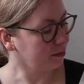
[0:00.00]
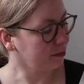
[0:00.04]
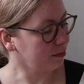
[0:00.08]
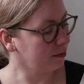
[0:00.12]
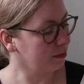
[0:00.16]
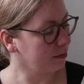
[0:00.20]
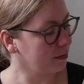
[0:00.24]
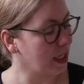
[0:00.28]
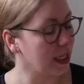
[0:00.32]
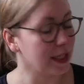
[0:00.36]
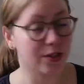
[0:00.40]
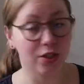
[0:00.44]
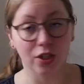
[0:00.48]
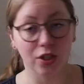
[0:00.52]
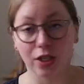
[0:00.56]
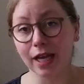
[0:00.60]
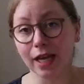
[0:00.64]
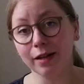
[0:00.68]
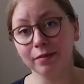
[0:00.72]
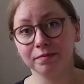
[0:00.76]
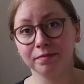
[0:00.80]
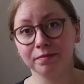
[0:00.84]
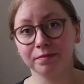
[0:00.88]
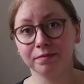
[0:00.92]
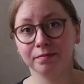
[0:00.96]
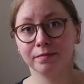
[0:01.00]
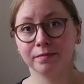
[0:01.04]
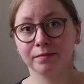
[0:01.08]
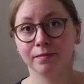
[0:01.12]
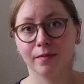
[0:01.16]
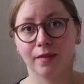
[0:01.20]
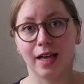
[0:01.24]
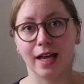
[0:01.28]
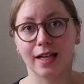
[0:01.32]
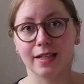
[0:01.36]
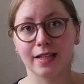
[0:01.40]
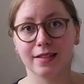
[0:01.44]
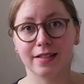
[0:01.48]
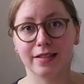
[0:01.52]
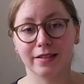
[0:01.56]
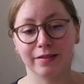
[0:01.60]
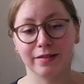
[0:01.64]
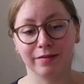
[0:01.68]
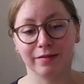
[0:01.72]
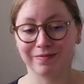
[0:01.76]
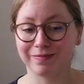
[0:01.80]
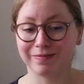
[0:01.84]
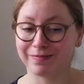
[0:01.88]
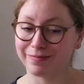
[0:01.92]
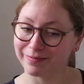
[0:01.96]
So yeah, that's
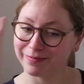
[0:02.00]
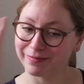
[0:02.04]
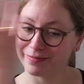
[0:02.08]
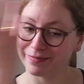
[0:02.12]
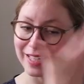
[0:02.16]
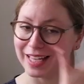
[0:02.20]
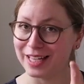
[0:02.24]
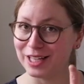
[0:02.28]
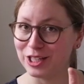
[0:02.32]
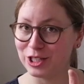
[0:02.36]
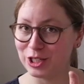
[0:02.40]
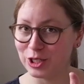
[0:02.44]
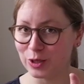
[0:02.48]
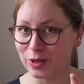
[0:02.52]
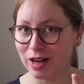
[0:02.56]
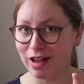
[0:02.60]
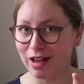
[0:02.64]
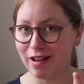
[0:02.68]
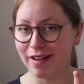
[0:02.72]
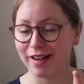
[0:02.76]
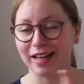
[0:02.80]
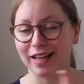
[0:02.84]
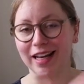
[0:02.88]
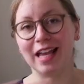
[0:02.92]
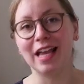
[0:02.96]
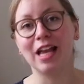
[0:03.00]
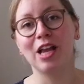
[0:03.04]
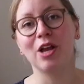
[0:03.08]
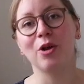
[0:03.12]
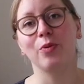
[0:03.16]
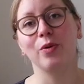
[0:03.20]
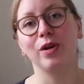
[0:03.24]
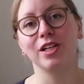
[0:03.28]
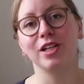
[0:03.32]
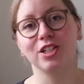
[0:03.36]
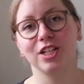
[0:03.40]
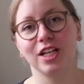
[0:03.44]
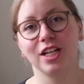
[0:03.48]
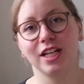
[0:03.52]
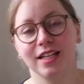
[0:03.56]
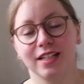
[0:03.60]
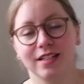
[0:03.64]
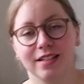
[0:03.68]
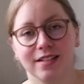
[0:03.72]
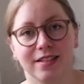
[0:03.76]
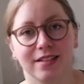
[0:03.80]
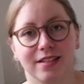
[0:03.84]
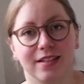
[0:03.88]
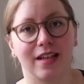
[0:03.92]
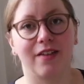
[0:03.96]
issue 9, which
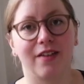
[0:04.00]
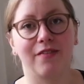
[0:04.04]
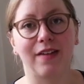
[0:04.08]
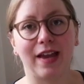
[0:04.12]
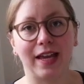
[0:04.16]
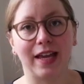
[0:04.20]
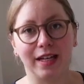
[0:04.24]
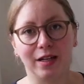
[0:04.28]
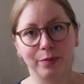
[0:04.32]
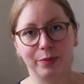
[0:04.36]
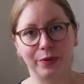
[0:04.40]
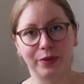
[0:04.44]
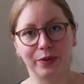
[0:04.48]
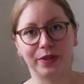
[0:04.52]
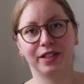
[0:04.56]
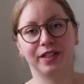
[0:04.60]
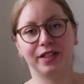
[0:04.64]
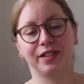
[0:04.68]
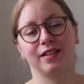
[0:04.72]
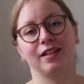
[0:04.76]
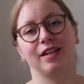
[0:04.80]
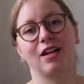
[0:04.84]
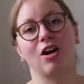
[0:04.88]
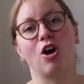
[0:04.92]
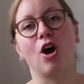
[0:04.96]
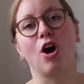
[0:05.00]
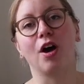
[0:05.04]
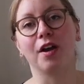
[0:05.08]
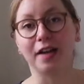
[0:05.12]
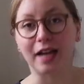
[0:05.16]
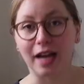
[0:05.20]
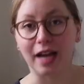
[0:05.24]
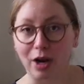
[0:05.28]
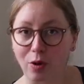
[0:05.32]
is available on our